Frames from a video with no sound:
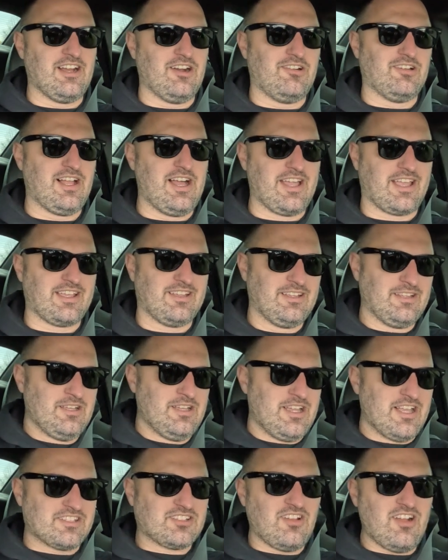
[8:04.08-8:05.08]
like
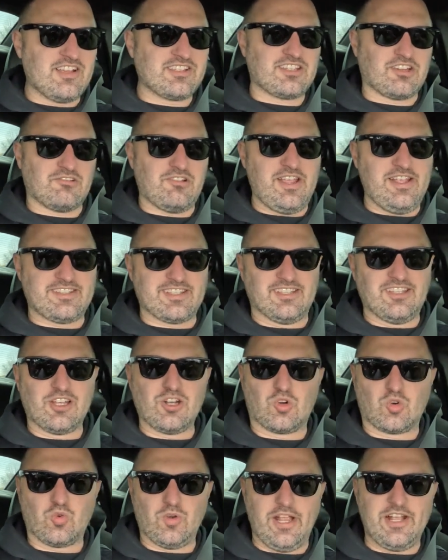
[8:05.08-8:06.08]
as long as it reads a
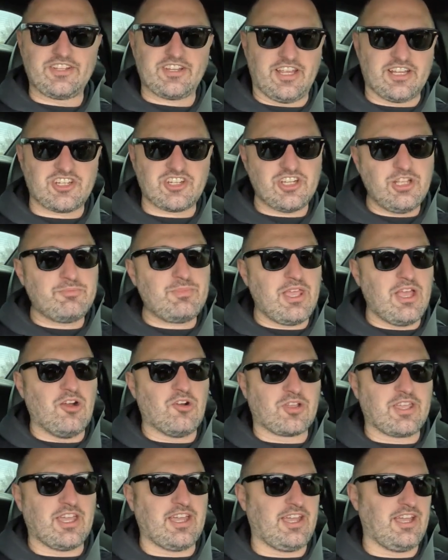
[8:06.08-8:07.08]
little rich, it should be
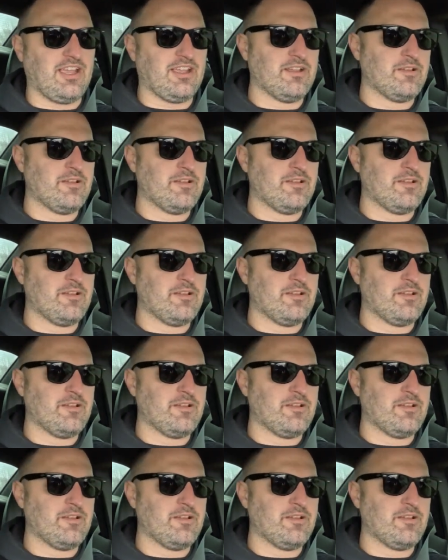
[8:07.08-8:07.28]
okay.